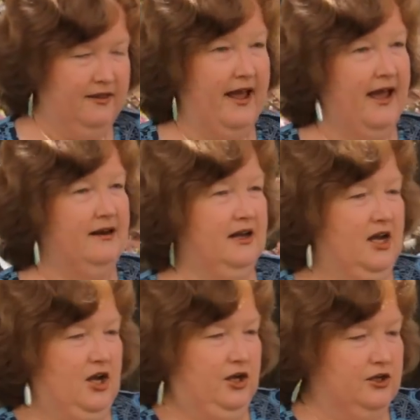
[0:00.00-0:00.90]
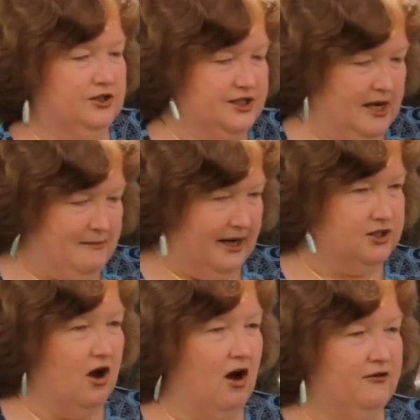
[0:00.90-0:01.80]
that you'll see my
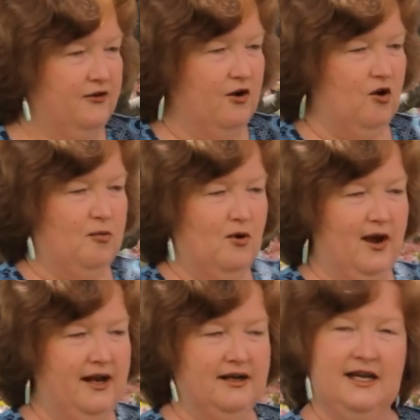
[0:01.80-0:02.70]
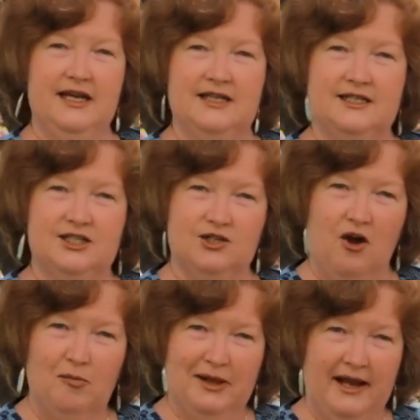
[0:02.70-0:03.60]
tall focal point is this
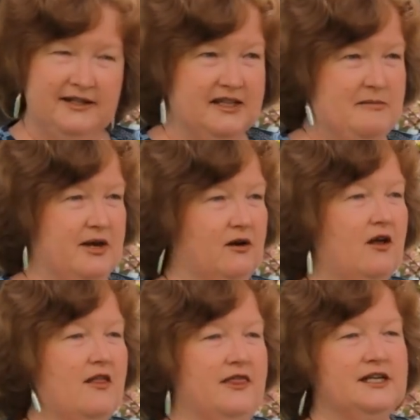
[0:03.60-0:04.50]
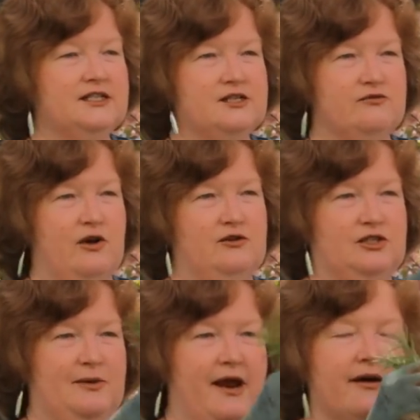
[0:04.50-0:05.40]
tall plant in the middle. This is
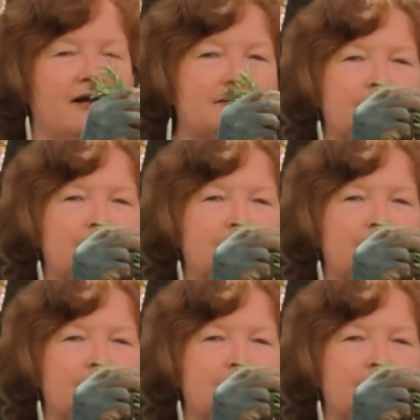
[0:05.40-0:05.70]
rosemary,